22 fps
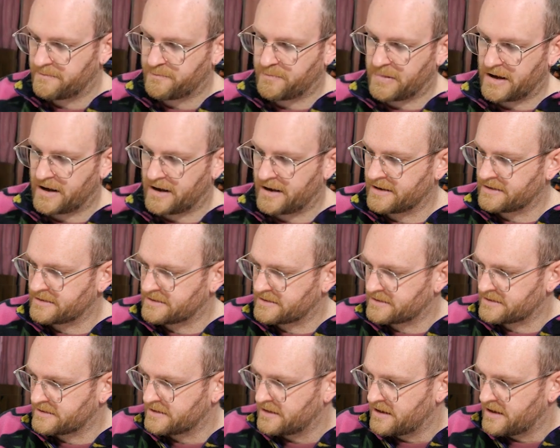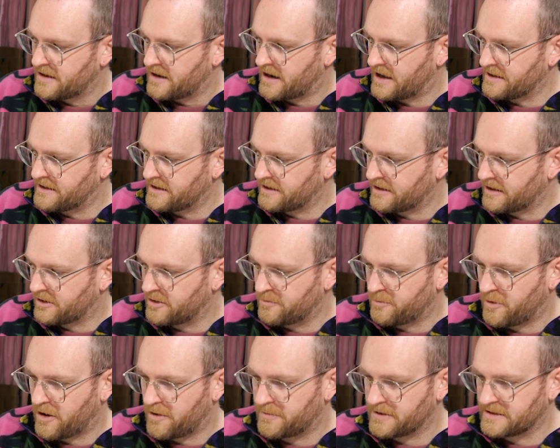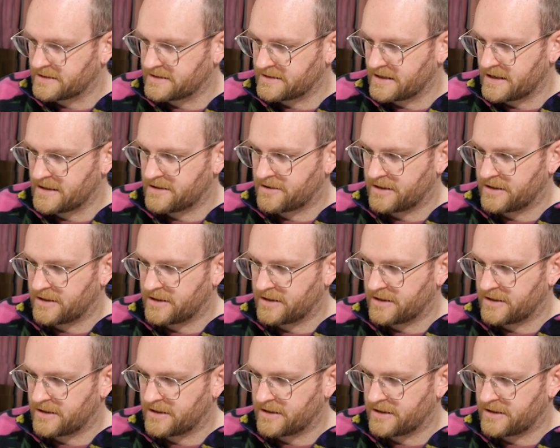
but I think I could probably see